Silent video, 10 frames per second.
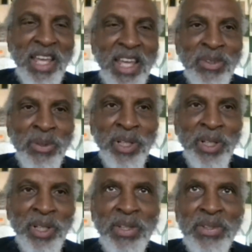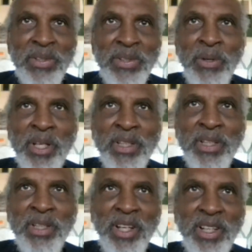can't do it. So
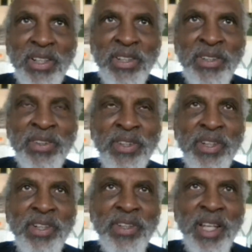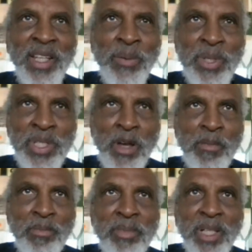it's clear that there was
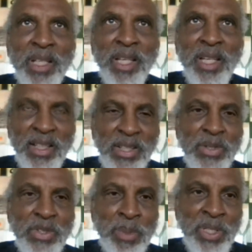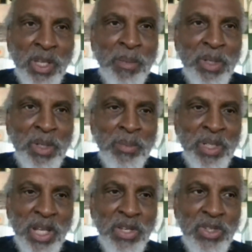some, continues to be some
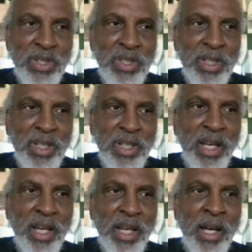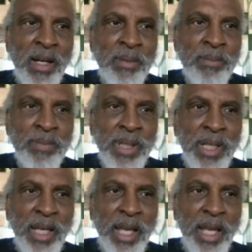experimentation. Um,
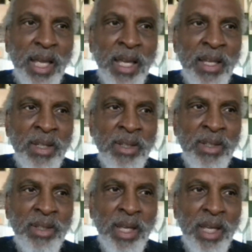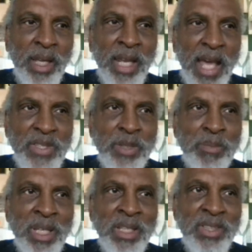and it has
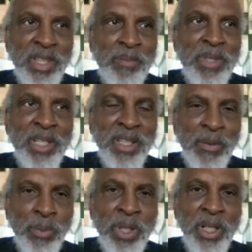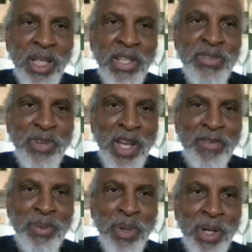to be something that really is for
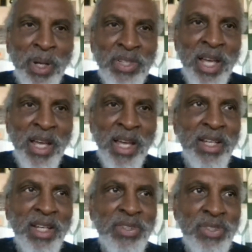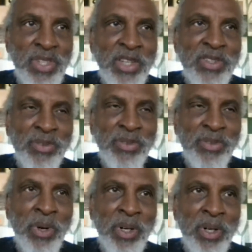everyone. It's not just
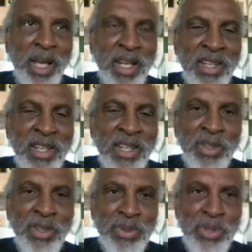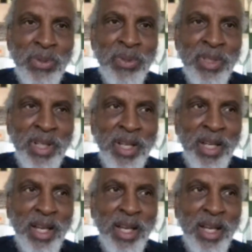for an individual student.